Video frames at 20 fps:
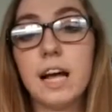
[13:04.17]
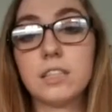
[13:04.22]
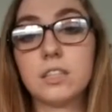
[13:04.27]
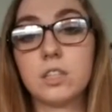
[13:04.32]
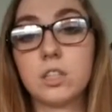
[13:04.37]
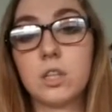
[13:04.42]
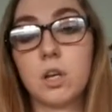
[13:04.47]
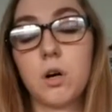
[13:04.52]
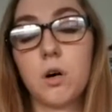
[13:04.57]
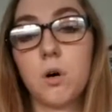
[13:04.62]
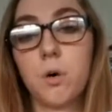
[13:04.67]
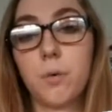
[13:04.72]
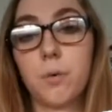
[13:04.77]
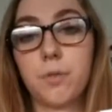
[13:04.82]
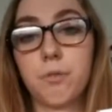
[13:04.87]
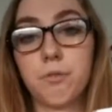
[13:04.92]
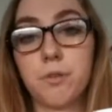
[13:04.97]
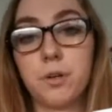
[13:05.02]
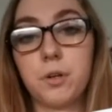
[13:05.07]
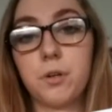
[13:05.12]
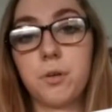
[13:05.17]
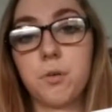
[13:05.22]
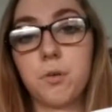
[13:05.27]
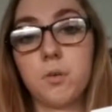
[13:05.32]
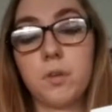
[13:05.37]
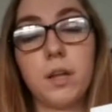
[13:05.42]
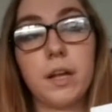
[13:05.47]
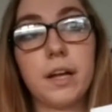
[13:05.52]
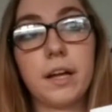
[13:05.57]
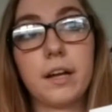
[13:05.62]
has to go
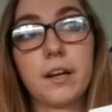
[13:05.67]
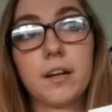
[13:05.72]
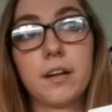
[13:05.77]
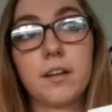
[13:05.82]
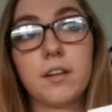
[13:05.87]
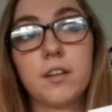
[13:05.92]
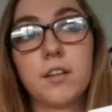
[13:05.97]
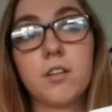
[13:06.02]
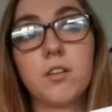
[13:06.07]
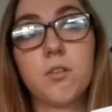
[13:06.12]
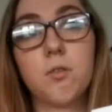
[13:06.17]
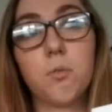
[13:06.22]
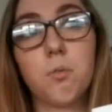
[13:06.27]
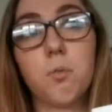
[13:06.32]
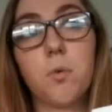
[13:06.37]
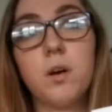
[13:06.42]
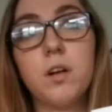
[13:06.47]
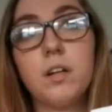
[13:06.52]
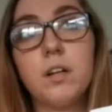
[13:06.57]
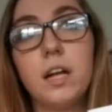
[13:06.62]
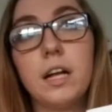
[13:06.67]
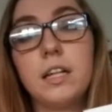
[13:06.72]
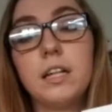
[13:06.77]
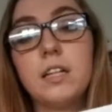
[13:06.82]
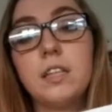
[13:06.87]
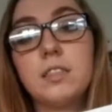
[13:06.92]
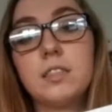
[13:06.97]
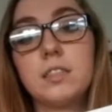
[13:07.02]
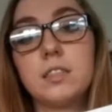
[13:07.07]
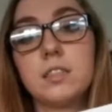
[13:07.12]
through, like, what in
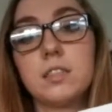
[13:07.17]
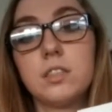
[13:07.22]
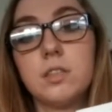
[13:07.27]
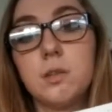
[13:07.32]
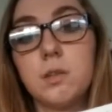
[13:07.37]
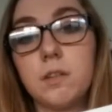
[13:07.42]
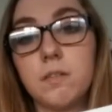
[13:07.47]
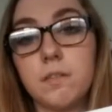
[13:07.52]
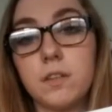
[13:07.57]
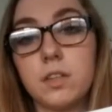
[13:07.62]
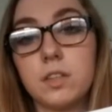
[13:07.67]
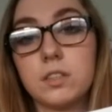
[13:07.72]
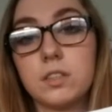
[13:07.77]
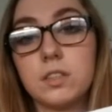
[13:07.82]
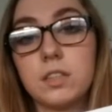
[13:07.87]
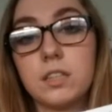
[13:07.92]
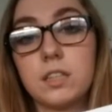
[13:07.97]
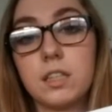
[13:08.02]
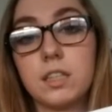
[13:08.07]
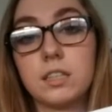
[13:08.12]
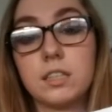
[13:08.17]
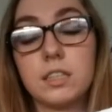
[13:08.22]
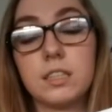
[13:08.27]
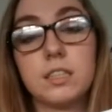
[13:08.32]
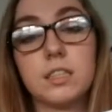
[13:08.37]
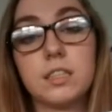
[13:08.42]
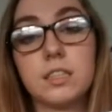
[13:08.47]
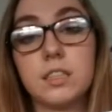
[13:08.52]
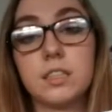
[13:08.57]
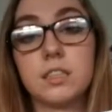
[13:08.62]
this universe, because
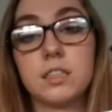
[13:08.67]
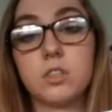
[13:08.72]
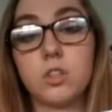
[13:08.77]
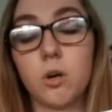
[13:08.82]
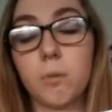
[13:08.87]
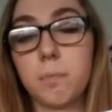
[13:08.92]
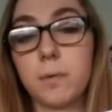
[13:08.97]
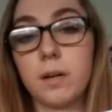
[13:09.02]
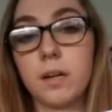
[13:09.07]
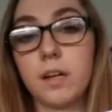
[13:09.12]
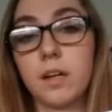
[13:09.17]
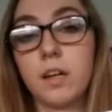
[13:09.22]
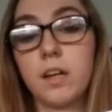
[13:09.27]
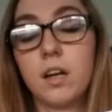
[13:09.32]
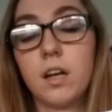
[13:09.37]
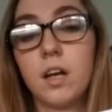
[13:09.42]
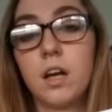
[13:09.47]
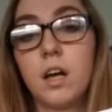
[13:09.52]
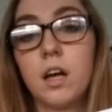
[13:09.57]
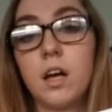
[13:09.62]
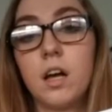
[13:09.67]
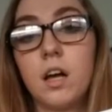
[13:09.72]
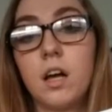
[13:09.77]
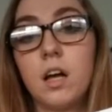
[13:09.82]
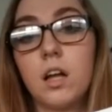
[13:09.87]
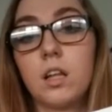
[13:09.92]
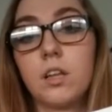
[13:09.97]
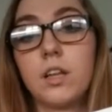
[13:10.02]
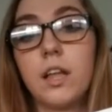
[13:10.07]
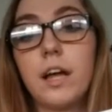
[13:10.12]
this is a dystopian,
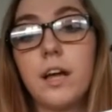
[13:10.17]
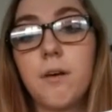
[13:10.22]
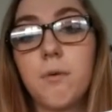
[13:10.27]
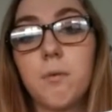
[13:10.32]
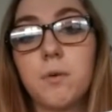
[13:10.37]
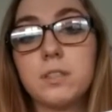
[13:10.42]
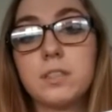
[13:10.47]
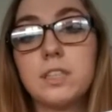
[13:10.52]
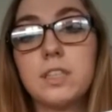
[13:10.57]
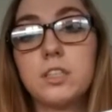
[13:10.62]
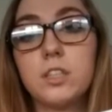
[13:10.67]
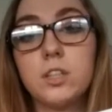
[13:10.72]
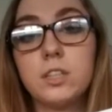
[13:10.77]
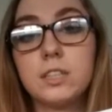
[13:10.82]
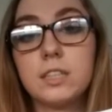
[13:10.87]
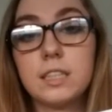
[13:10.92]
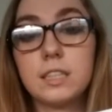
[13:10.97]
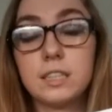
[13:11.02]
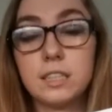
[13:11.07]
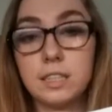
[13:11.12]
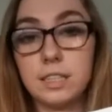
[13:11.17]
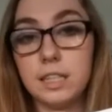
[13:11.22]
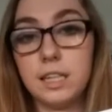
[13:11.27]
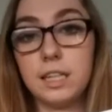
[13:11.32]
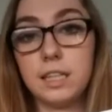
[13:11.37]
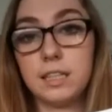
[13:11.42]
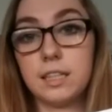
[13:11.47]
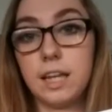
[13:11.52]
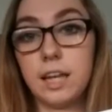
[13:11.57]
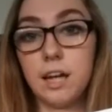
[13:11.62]
once they turn
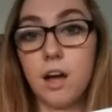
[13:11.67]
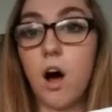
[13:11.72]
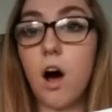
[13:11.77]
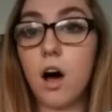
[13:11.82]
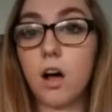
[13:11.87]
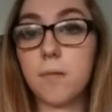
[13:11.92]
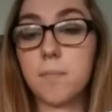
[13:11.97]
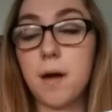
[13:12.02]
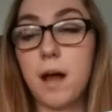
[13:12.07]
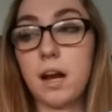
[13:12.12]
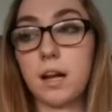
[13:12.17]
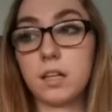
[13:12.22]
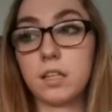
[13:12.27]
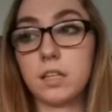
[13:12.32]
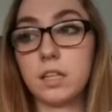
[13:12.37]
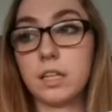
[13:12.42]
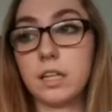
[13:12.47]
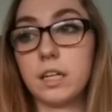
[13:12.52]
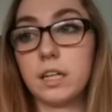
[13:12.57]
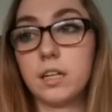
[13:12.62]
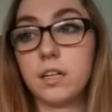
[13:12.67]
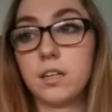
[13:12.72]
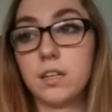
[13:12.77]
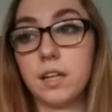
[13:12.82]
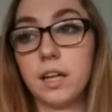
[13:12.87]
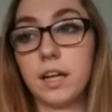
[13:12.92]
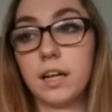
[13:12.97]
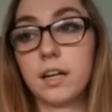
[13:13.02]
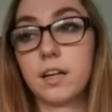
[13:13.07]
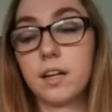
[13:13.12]
16, they automatically,
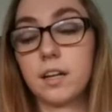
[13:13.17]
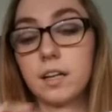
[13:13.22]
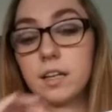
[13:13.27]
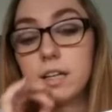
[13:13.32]
like,